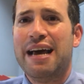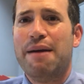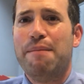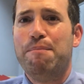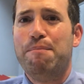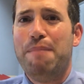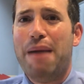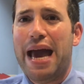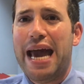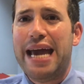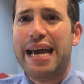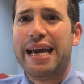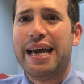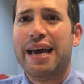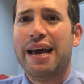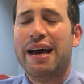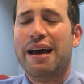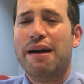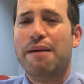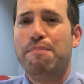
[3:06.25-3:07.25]

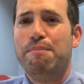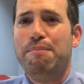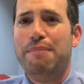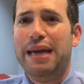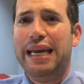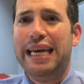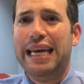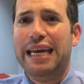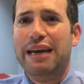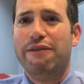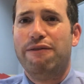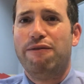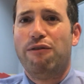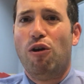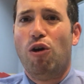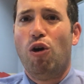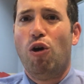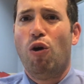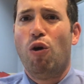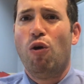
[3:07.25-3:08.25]
make
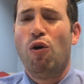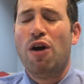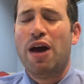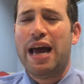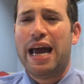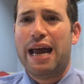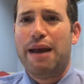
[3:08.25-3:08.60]
meaningful,